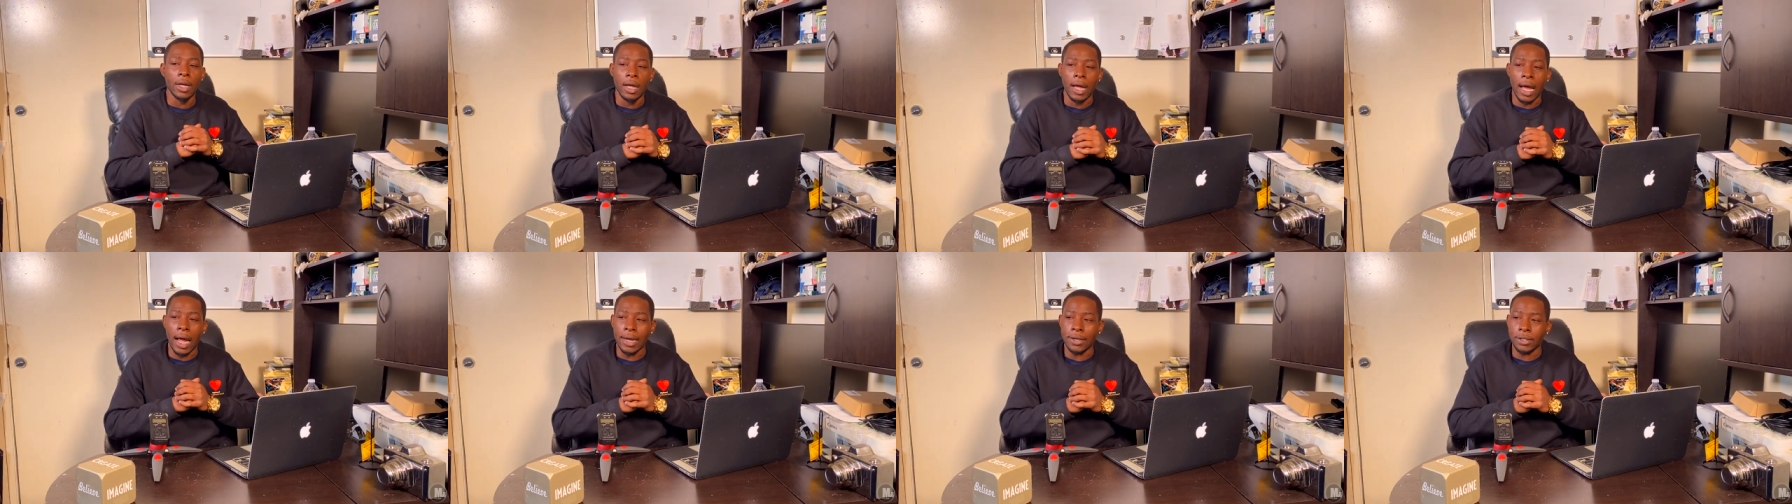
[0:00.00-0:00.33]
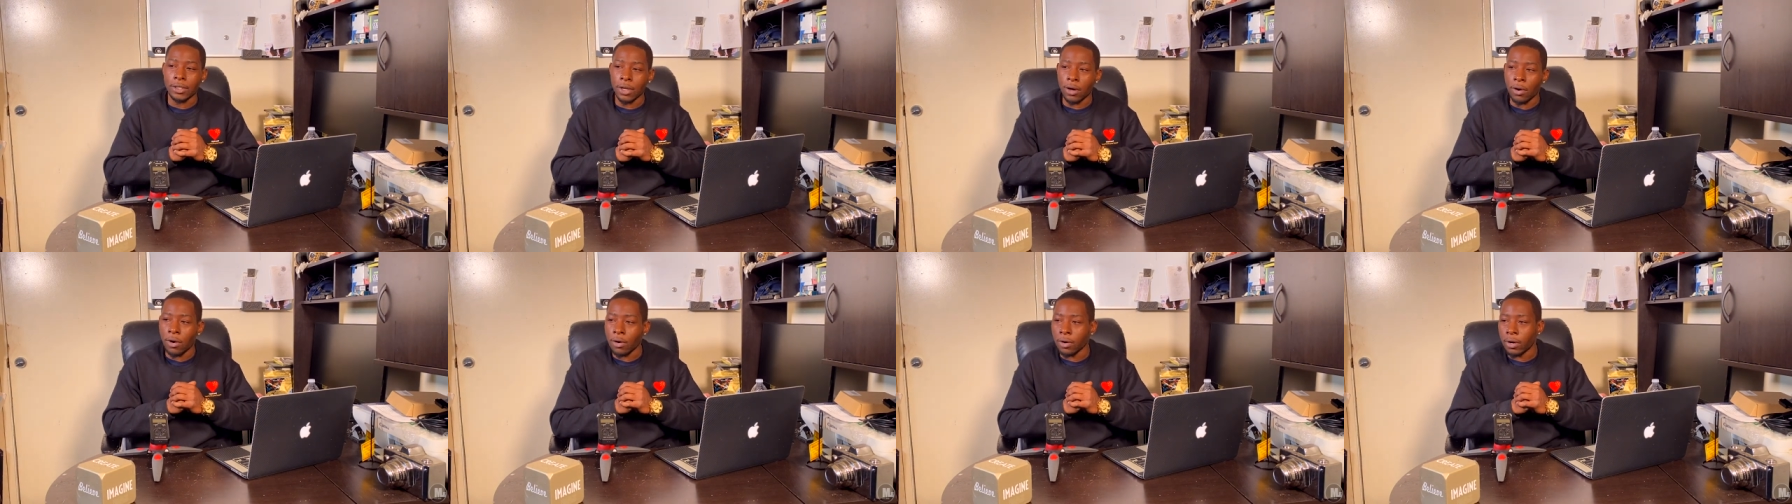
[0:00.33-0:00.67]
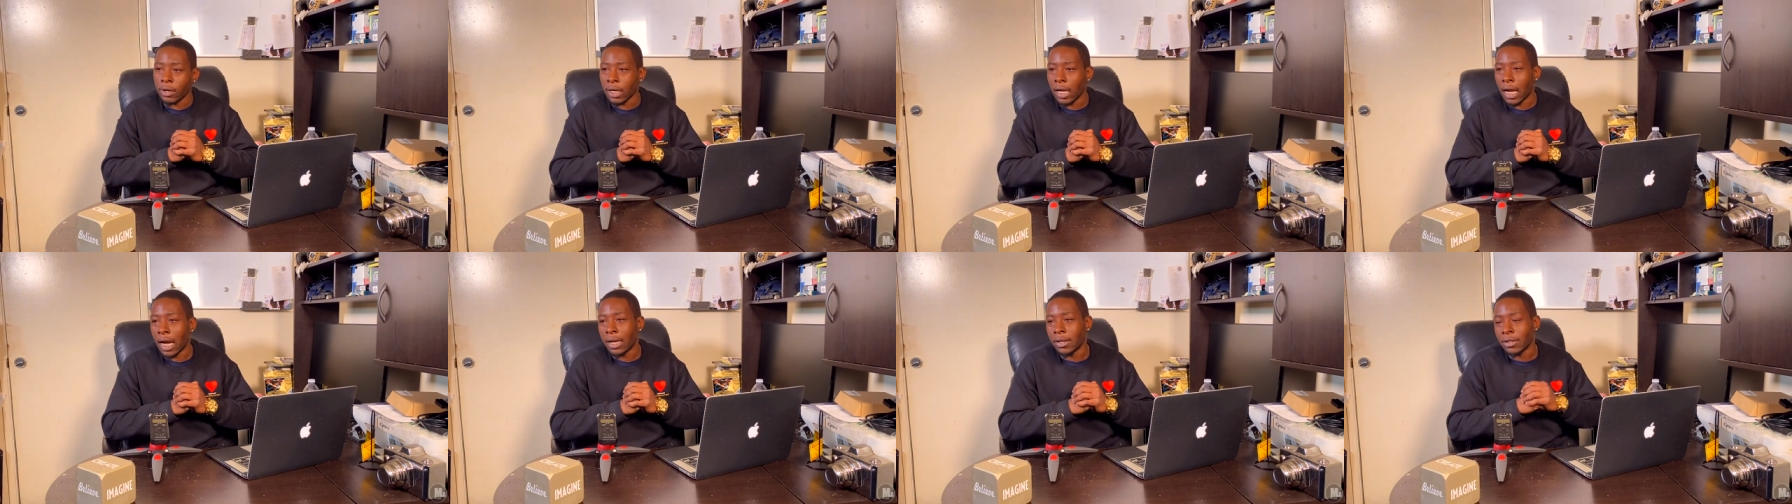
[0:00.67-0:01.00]
I used to
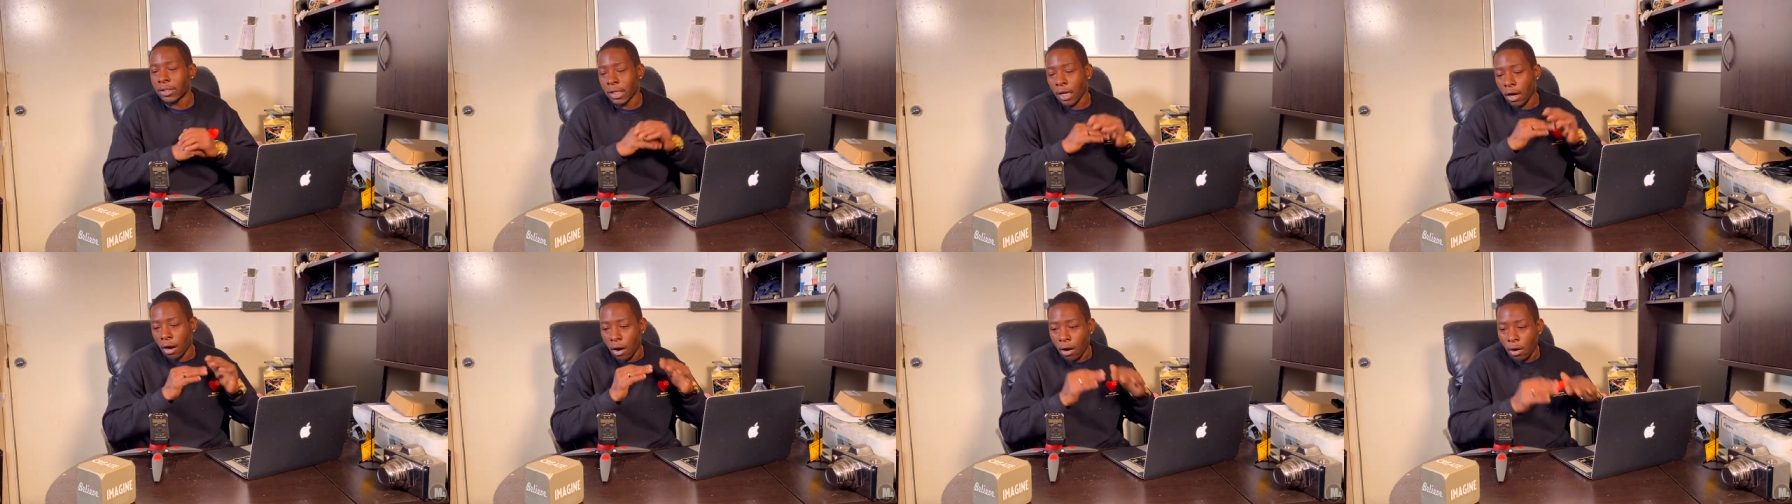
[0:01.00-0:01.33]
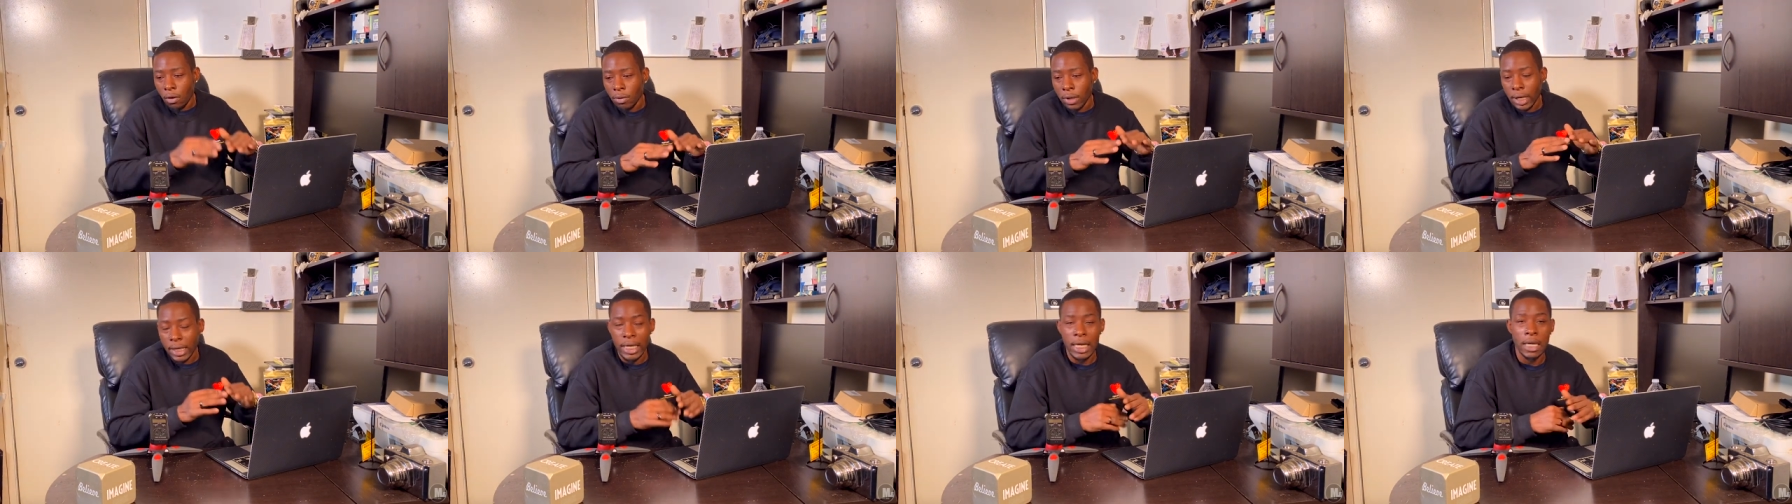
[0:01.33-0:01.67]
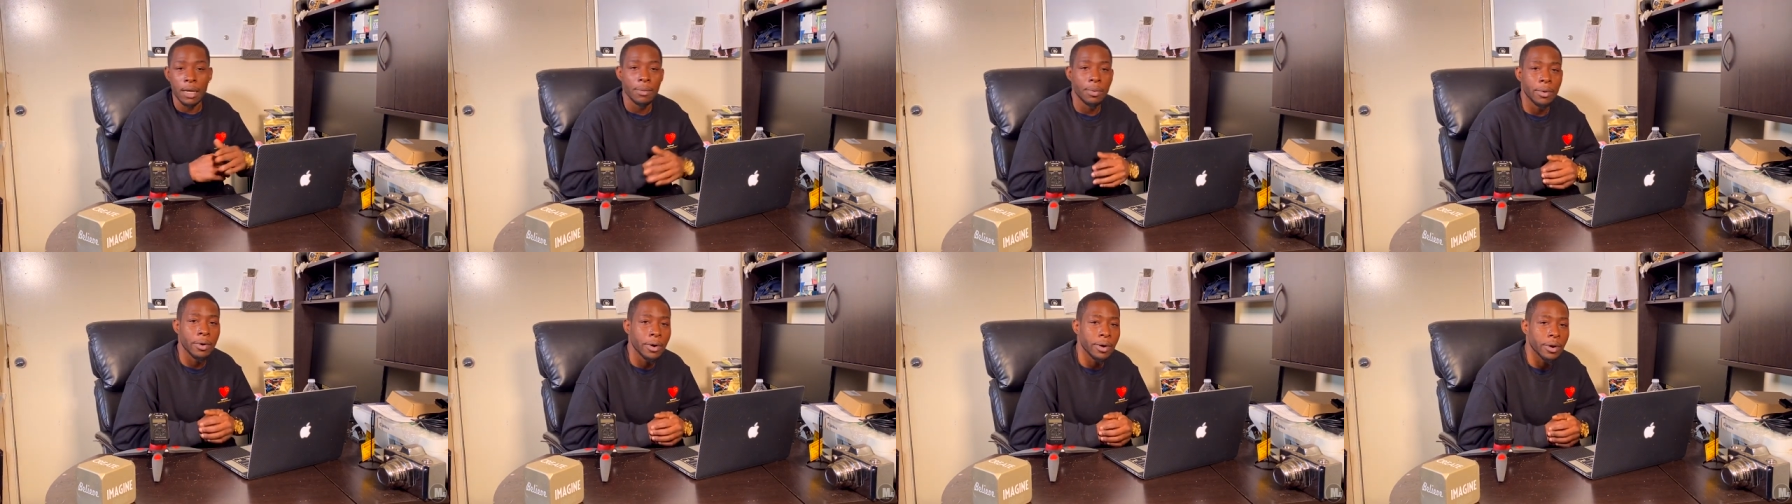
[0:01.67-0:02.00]
own I used to own a
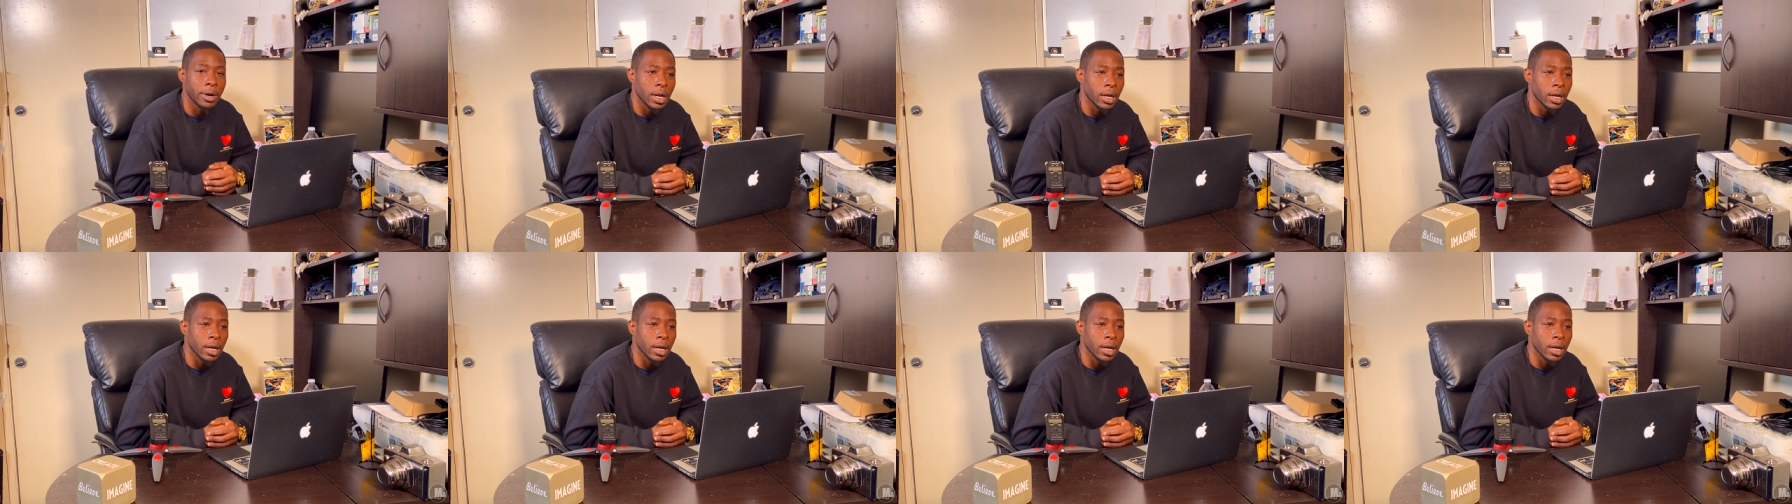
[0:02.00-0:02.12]
keyboard